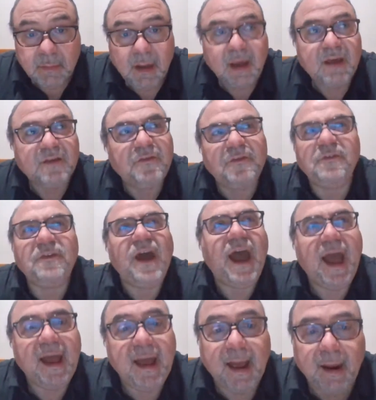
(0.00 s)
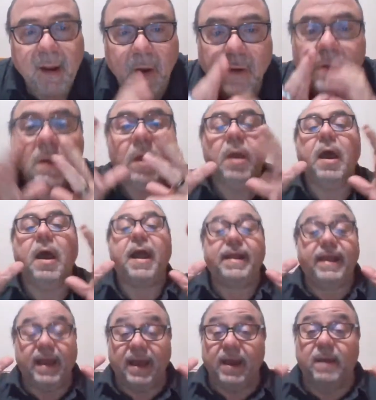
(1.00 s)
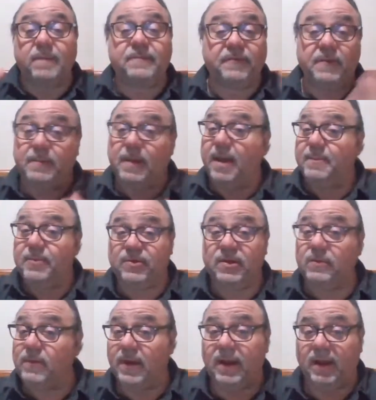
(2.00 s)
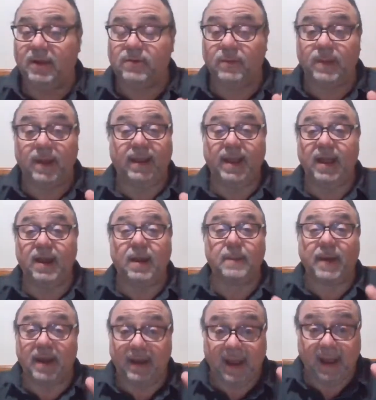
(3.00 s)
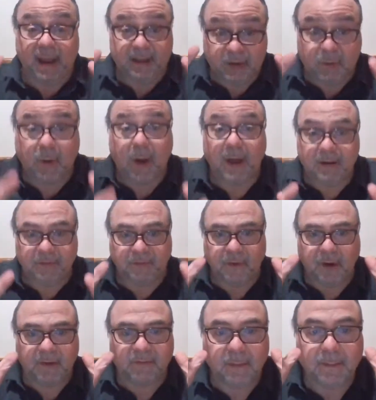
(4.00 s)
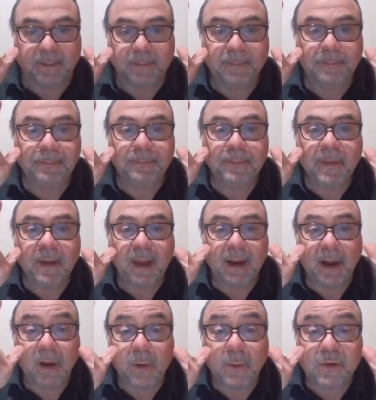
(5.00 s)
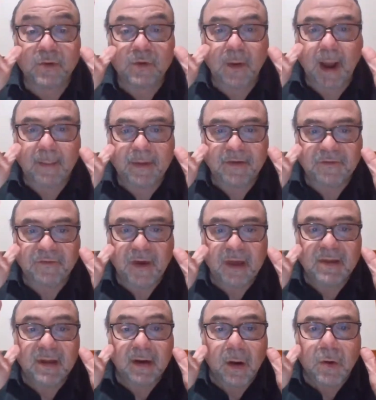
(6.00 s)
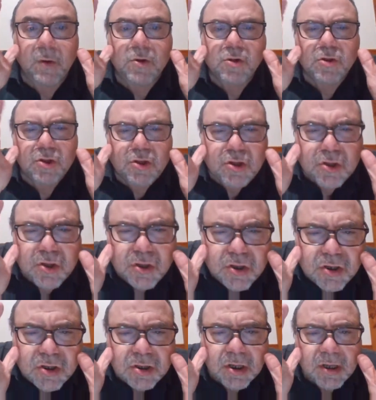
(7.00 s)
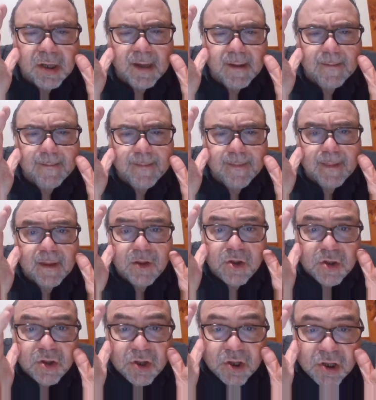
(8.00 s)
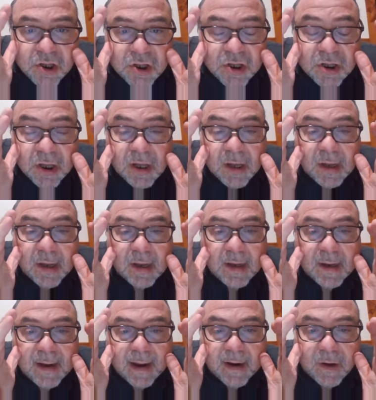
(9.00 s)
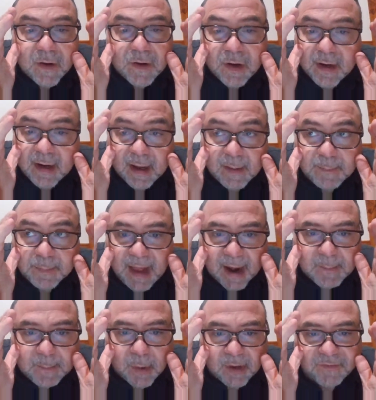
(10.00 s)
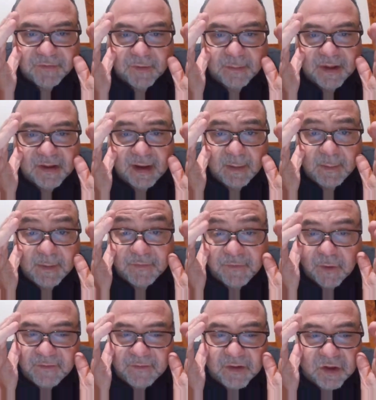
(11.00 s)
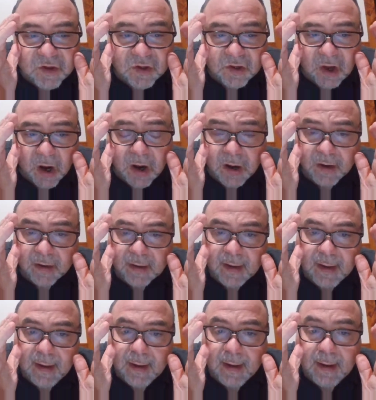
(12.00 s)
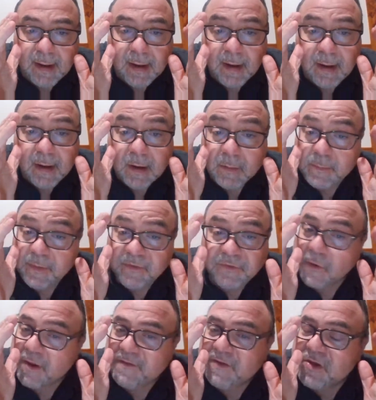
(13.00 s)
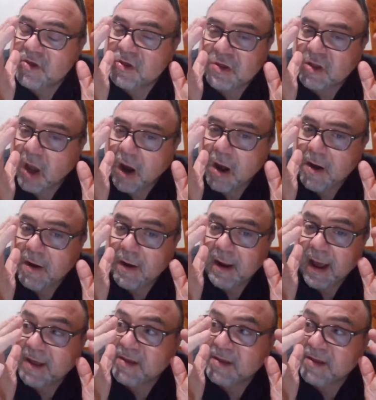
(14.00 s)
he's fat. I go, I get up from my, I'm sitting right next to him. I get up, I squat in front of him, and I almost grab his face and go, shh, shh. I go, you're going to get blackballed from this thing before you even start. Before you even start,